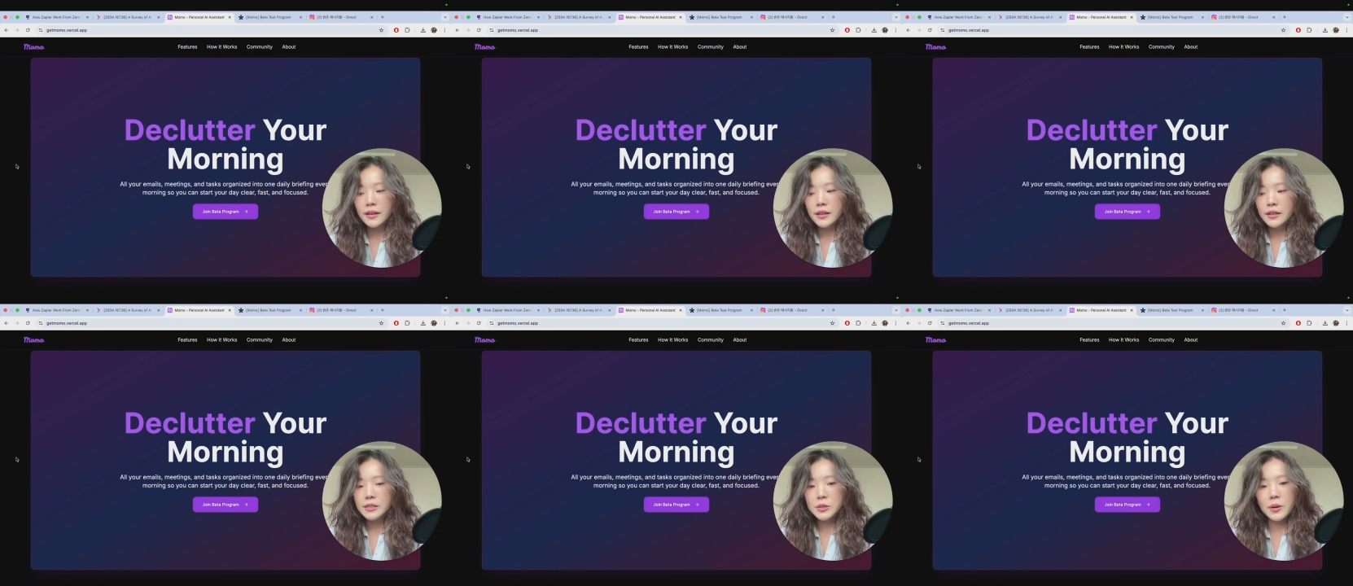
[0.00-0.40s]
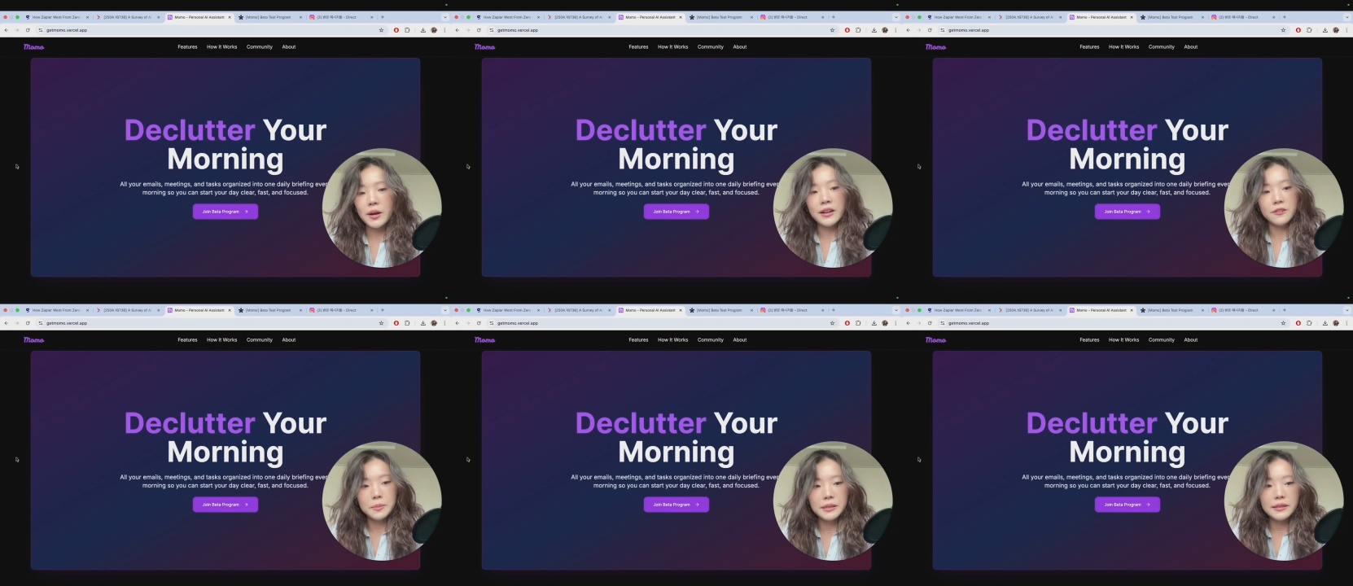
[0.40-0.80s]
So
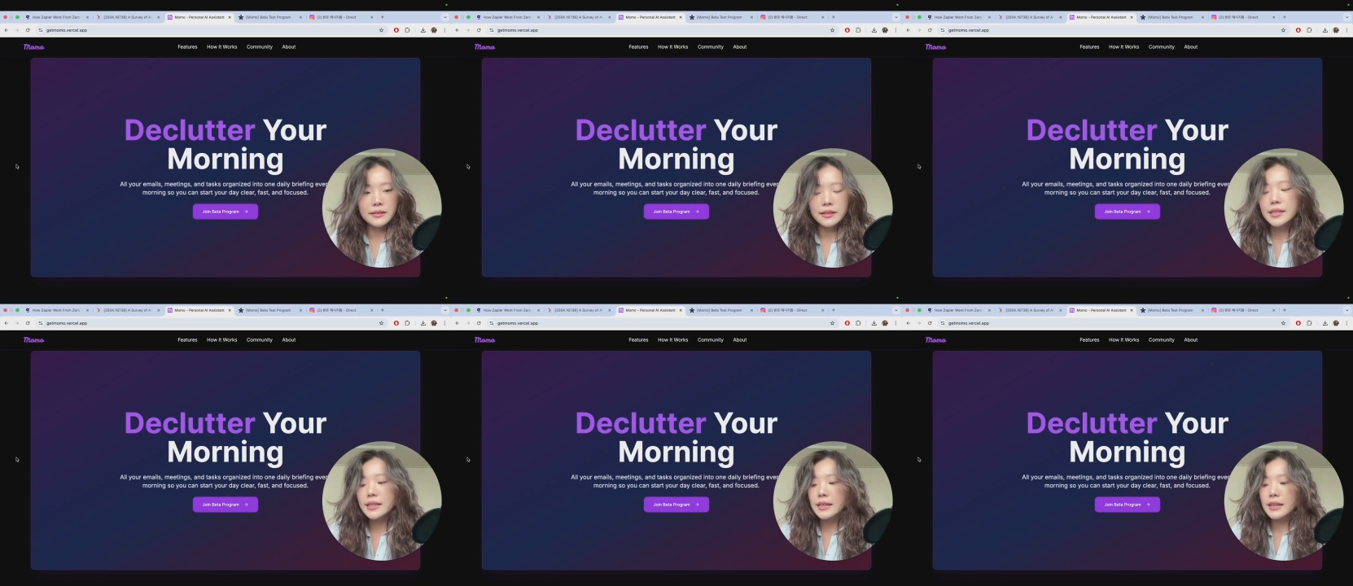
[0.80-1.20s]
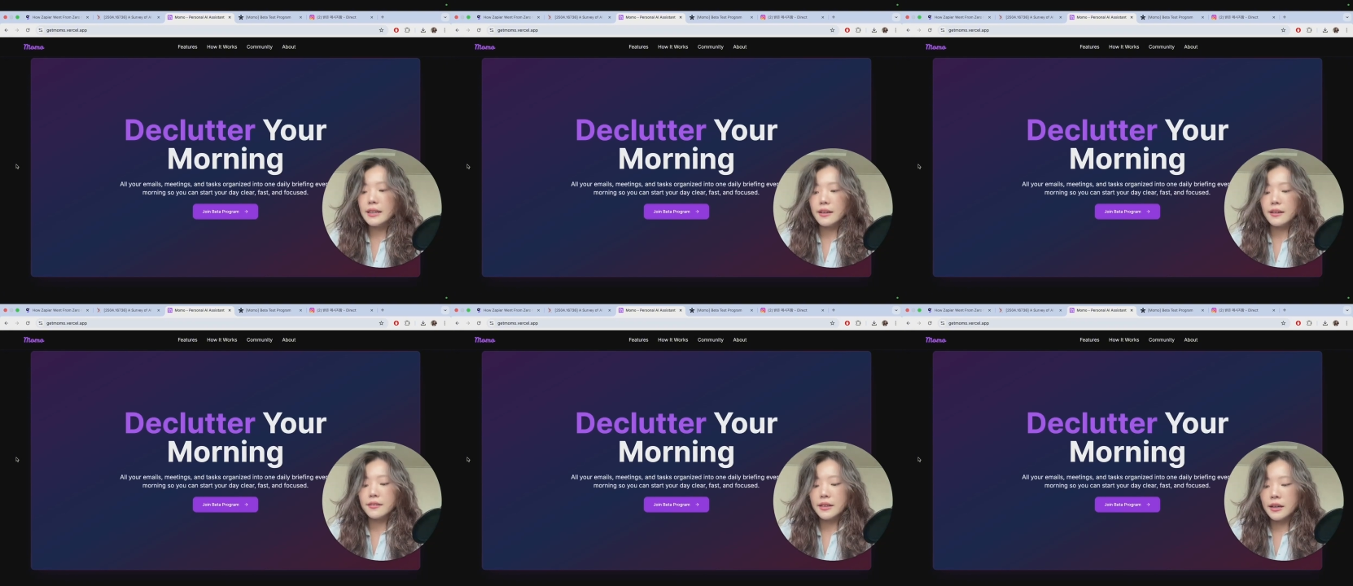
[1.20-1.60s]
I've been
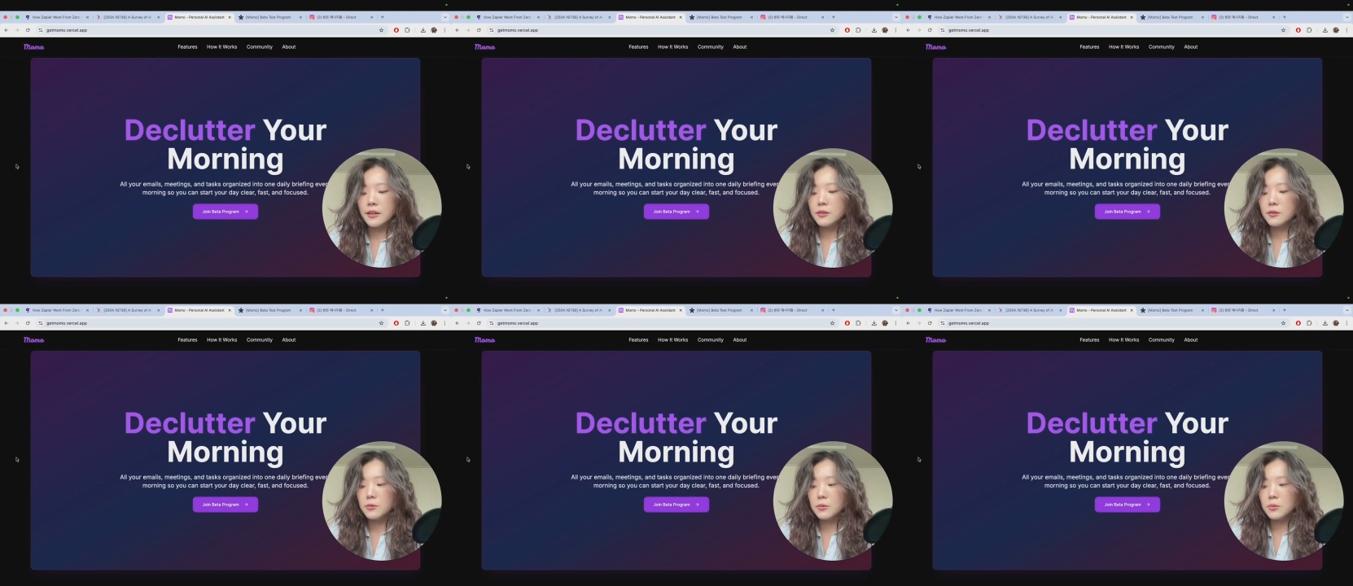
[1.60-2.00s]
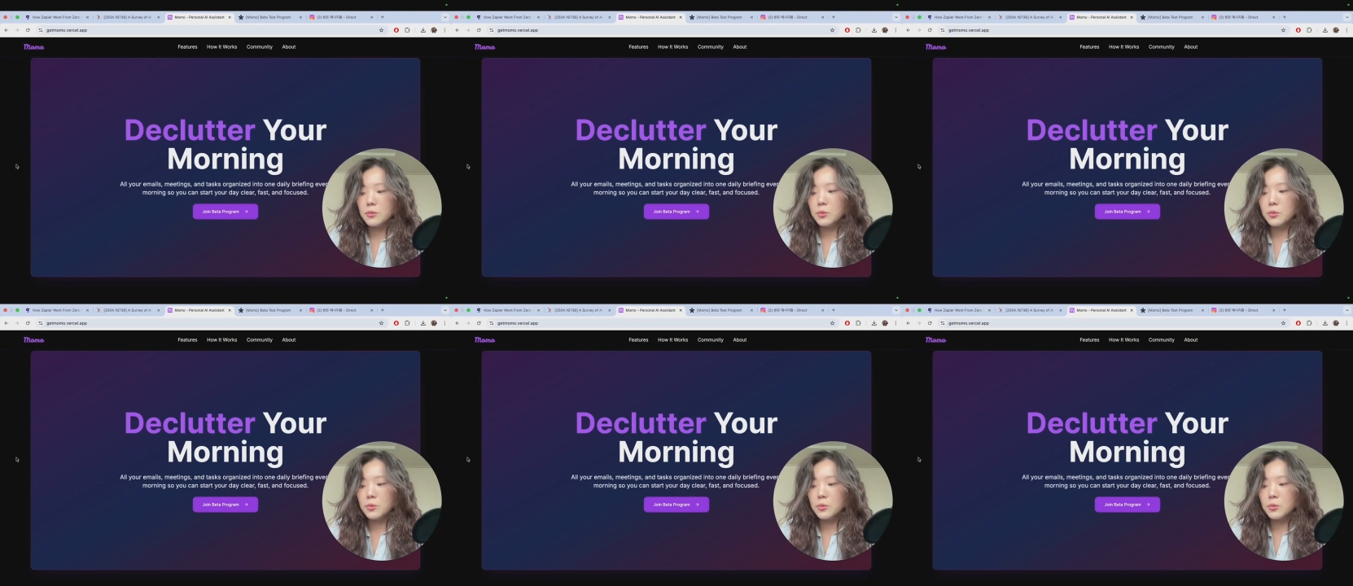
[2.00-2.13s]
thinking then,